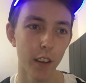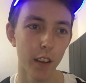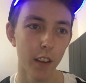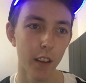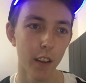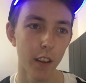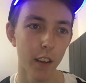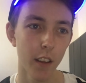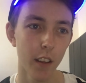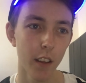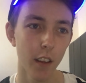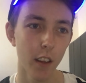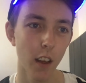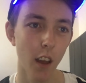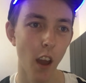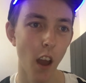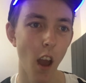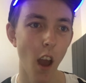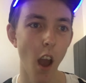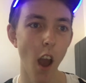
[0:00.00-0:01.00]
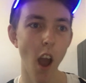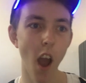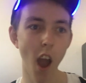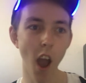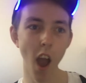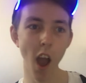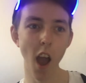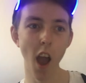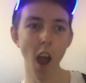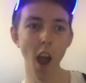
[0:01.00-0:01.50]

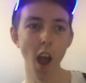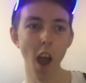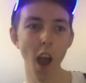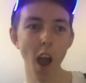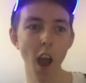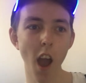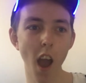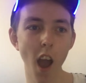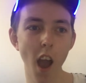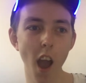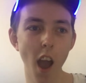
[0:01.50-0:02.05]
Nothing is said.